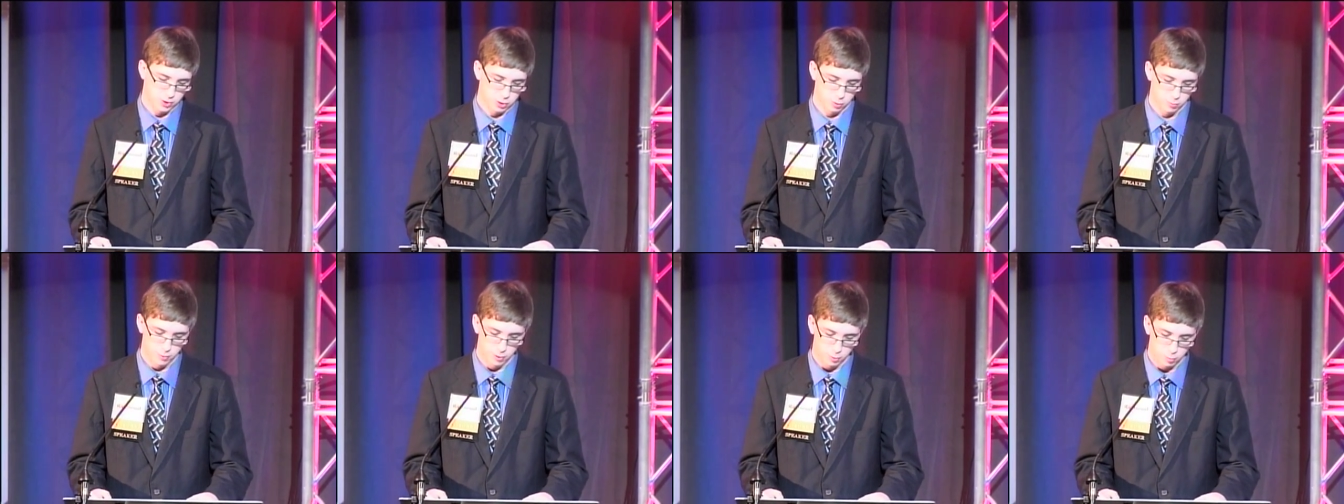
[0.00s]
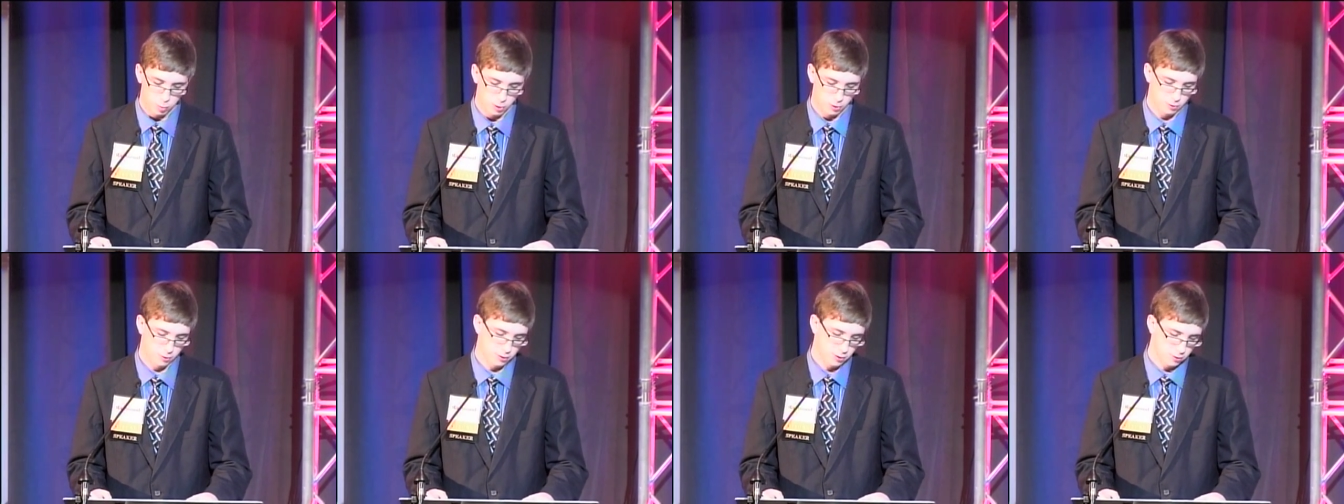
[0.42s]
Bill
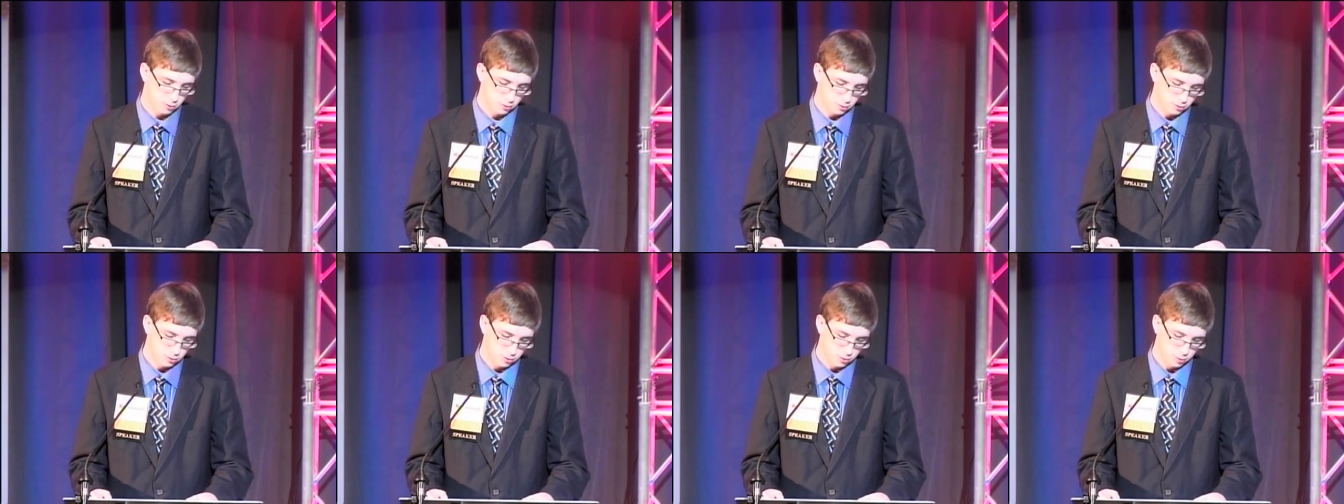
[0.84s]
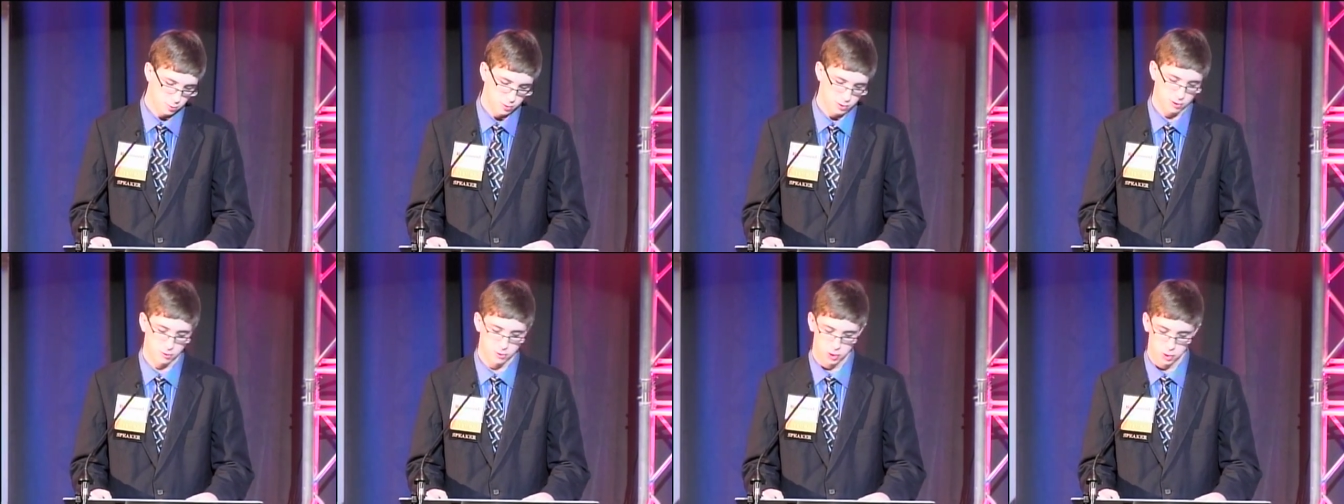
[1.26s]
Worley, who was
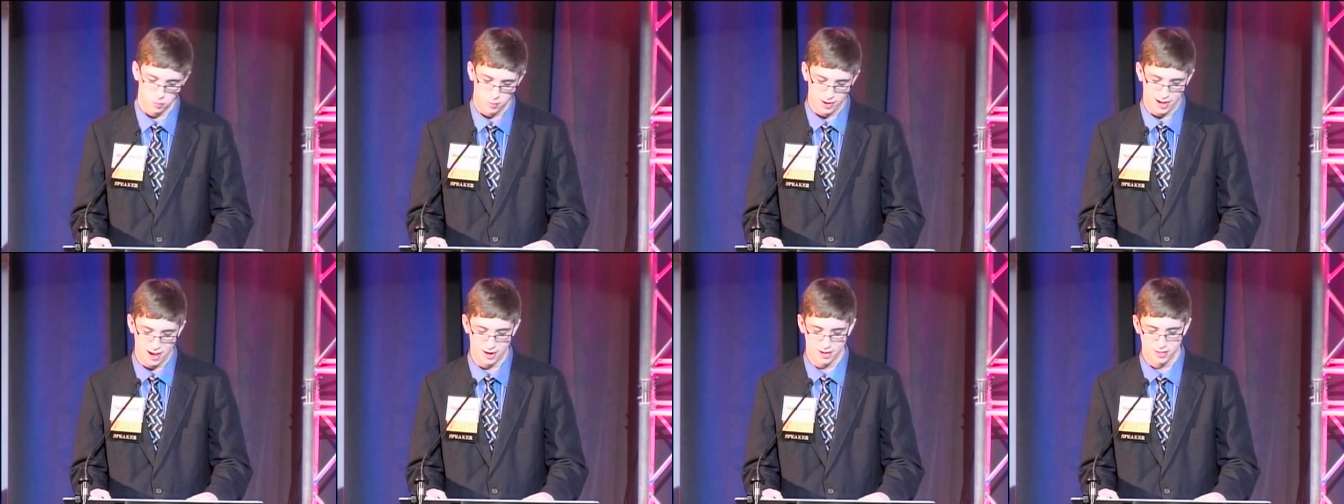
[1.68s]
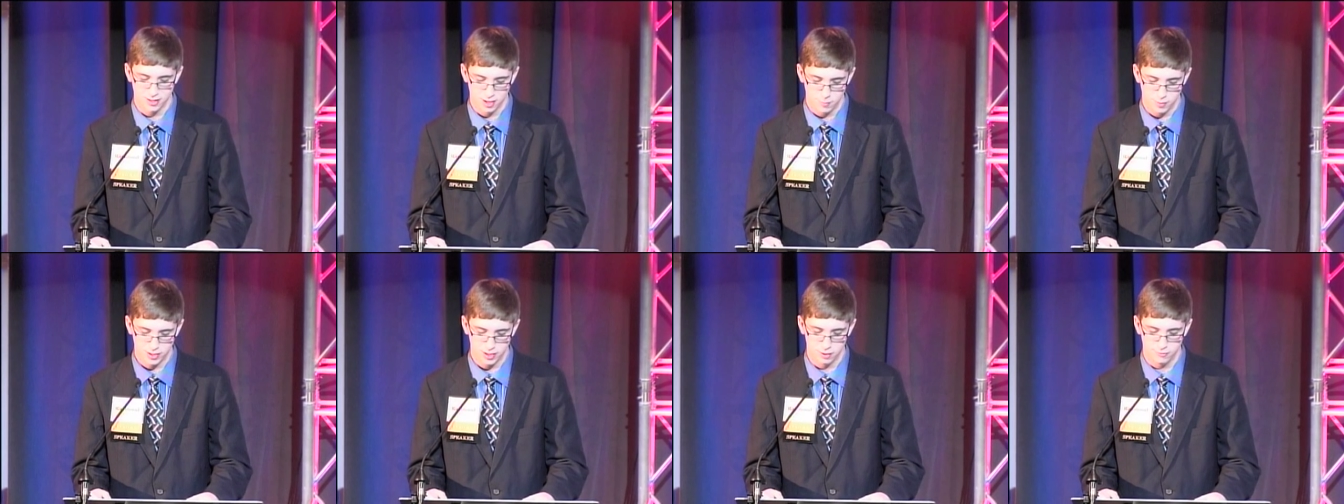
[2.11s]
also my
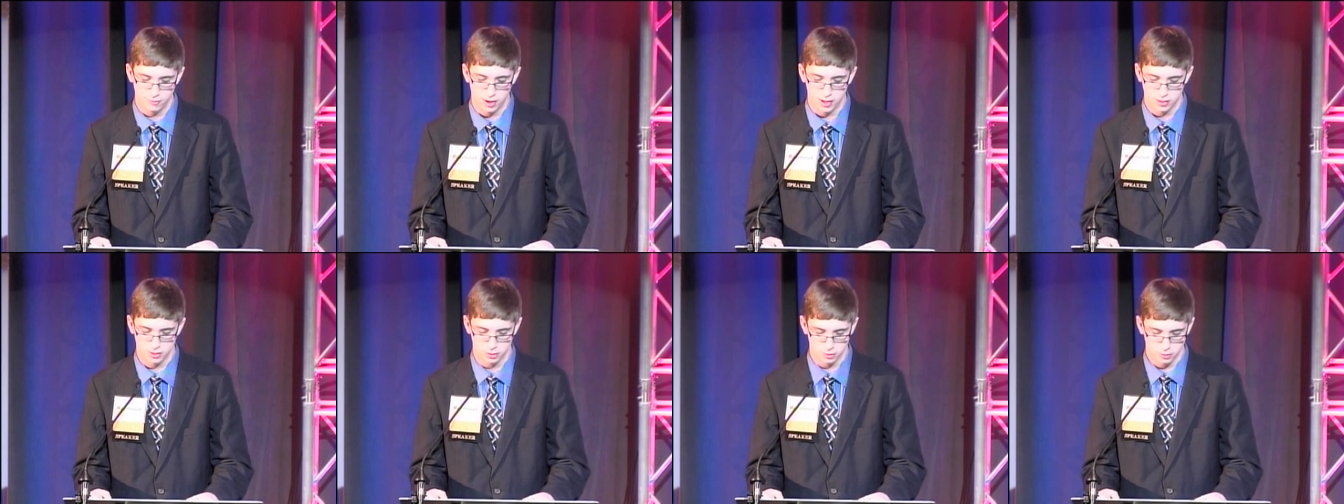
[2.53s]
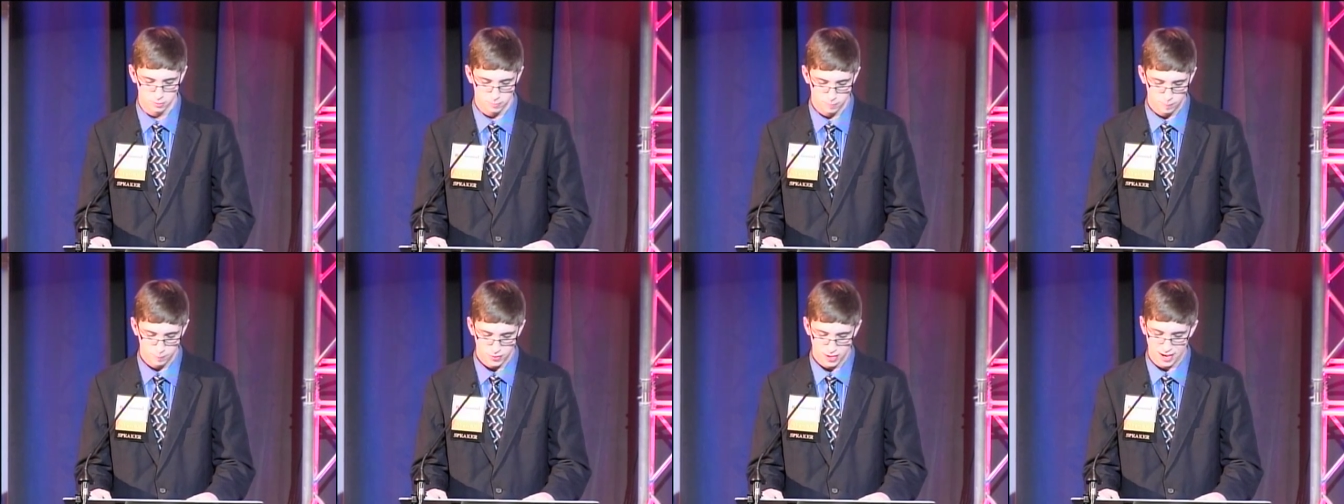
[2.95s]
academic advisor,
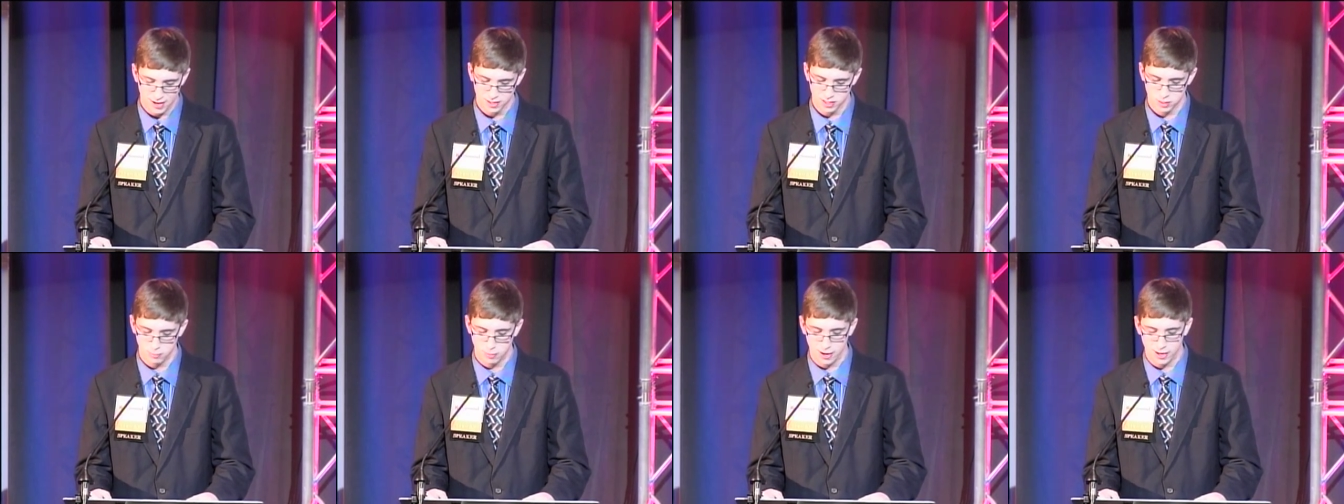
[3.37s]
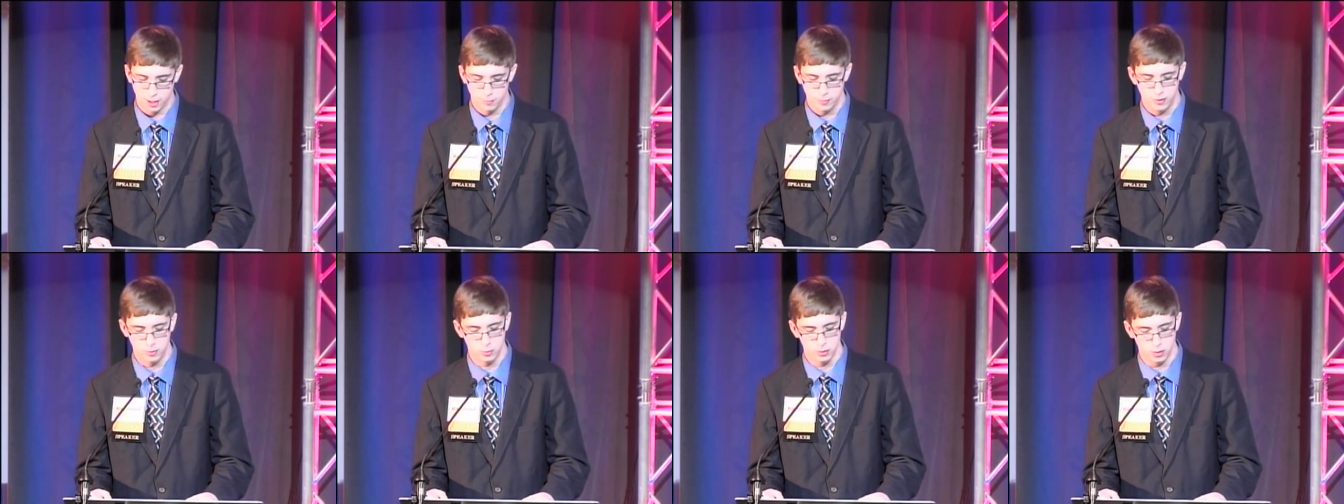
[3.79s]
had inspired
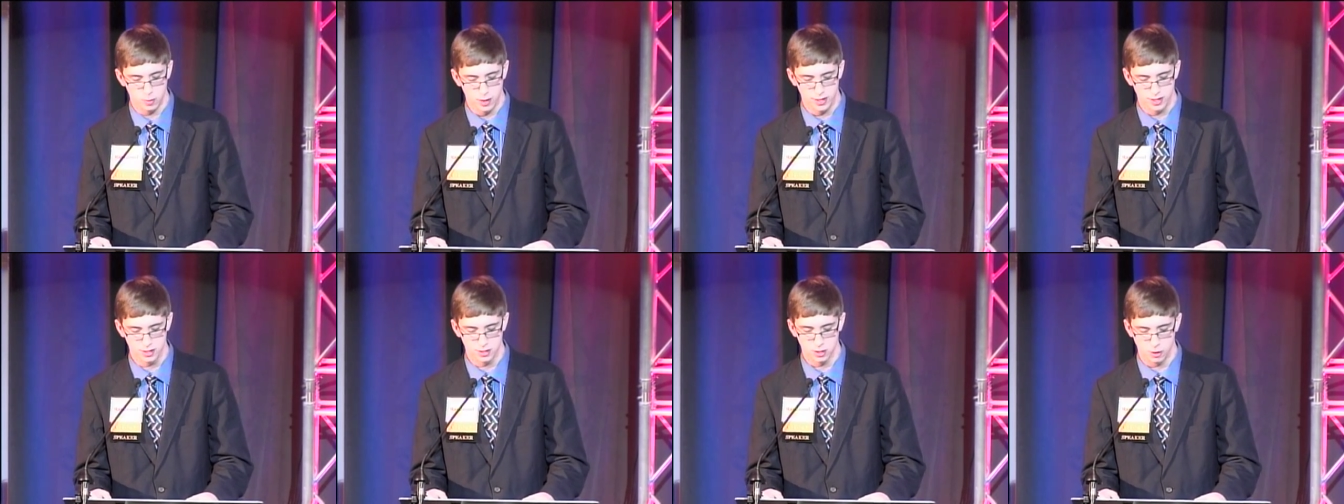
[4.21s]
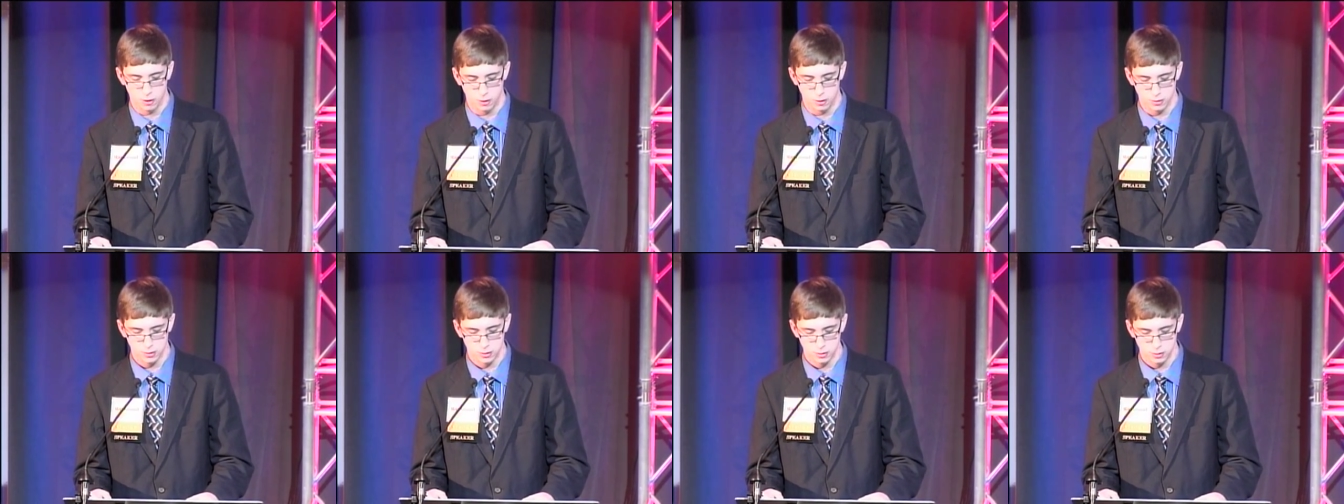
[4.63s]
me with the way he
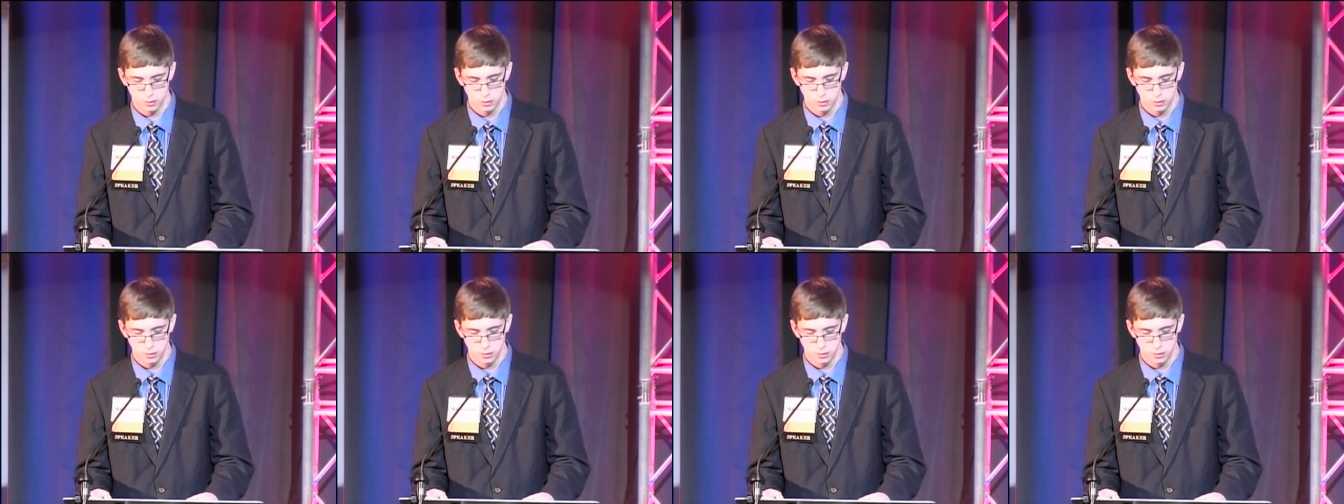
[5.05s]
taught.